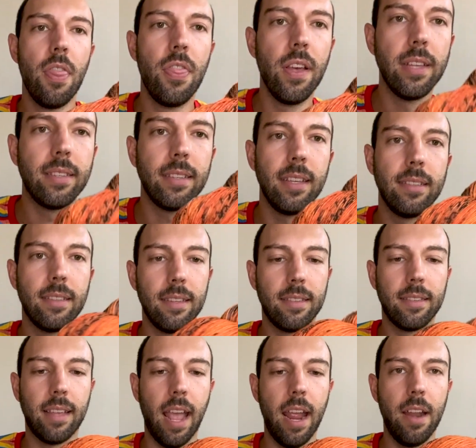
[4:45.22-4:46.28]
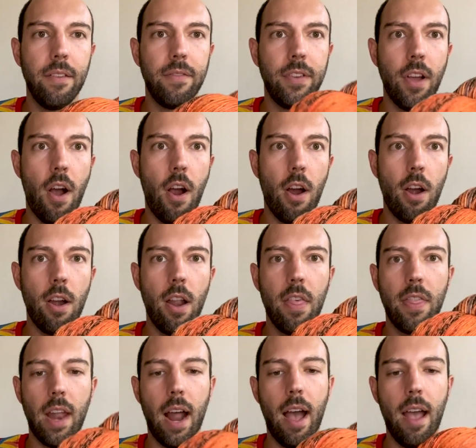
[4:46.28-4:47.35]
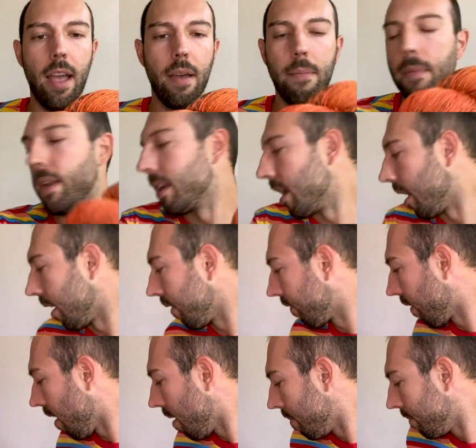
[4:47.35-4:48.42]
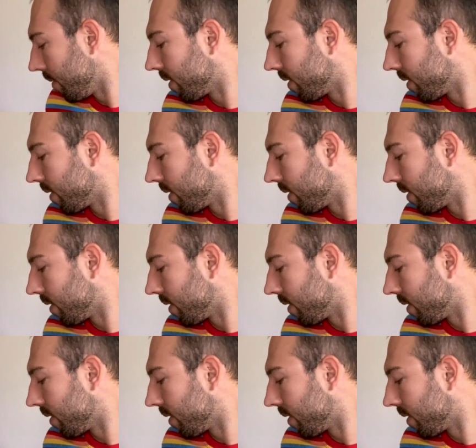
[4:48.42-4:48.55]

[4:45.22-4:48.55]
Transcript: This is the skein of yarn that I am knitting from.